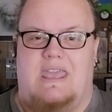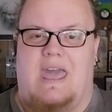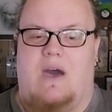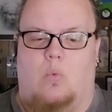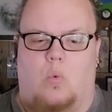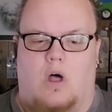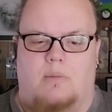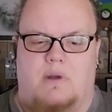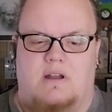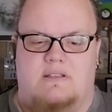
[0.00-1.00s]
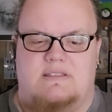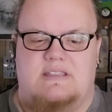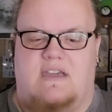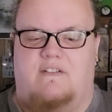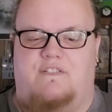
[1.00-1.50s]
At Walmart and
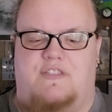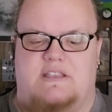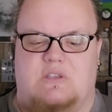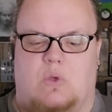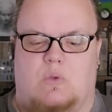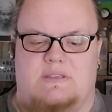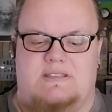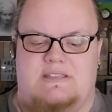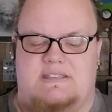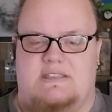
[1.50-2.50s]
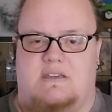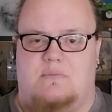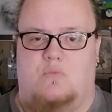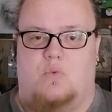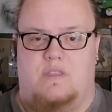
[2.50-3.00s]
stuff, this whole
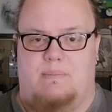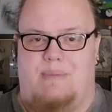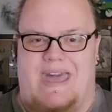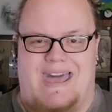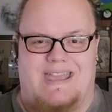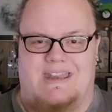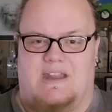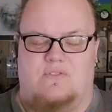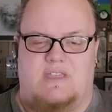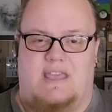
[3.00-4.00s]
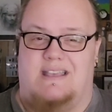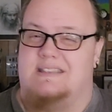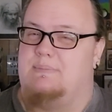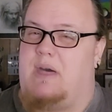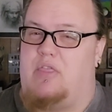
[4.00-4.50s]
system with a bag and everything
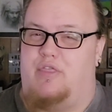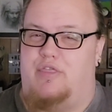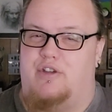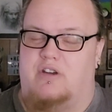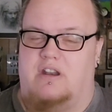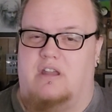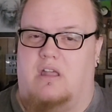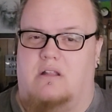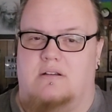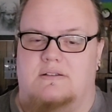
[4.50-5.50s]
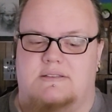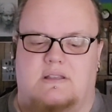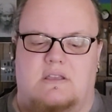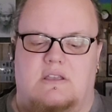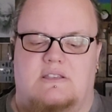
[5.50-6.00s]
is about
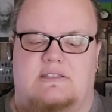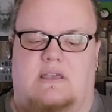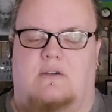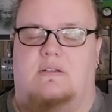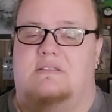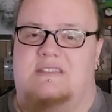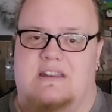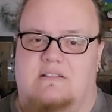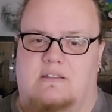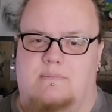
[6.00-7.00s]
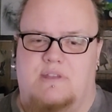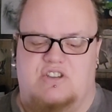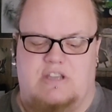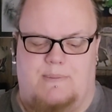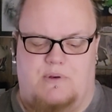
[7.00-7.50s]
$30. So did a little bit of
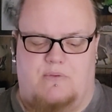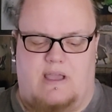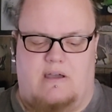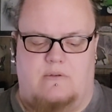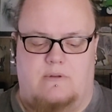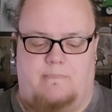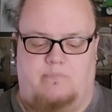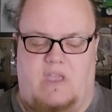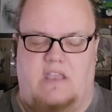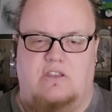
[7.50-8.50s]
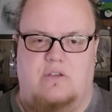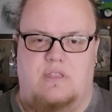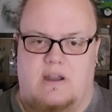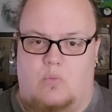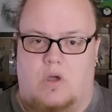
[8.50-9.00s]
shopping around. I knew
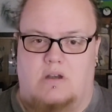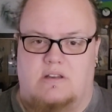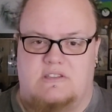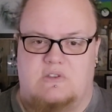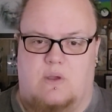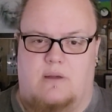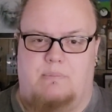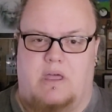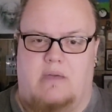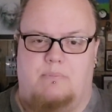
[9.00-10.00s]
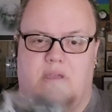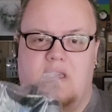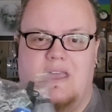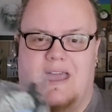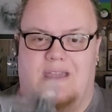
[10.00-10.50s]
that I wanted a Sawyer pump.
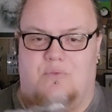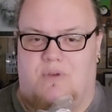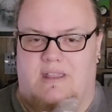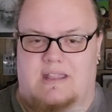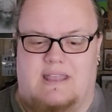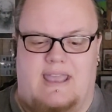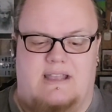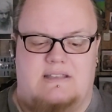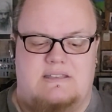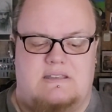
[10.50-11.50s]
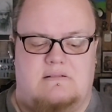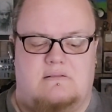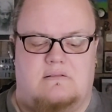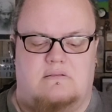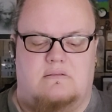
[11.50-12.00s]
I really liked
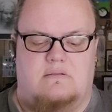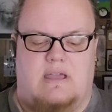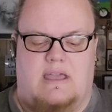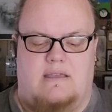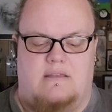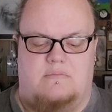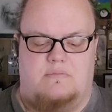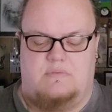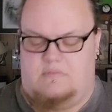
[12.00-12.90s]
the